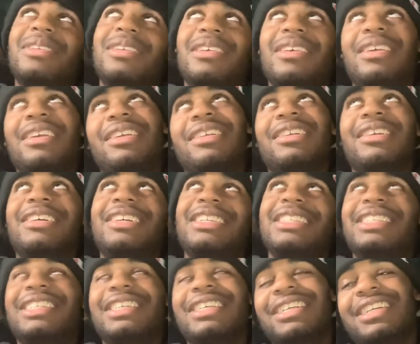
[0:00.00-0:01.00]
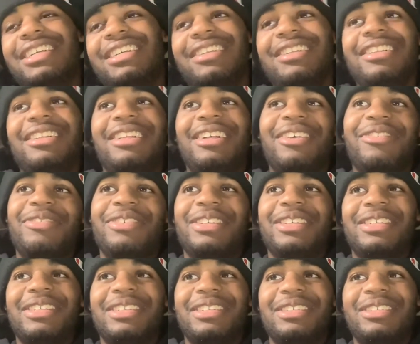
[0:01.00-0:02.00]
8, 9, 10,
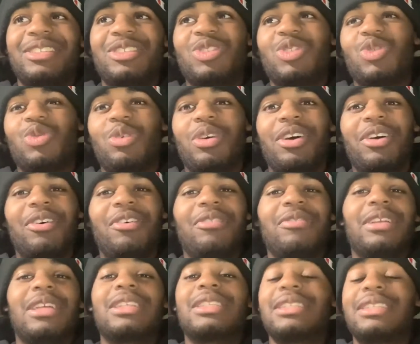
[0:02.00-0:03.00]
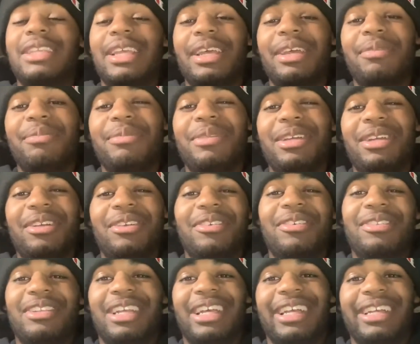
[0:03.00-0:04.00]
11, 12. That's damn near
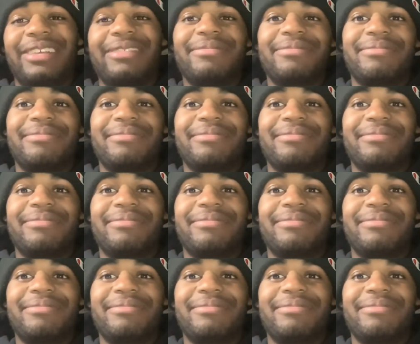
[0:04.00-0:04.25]
like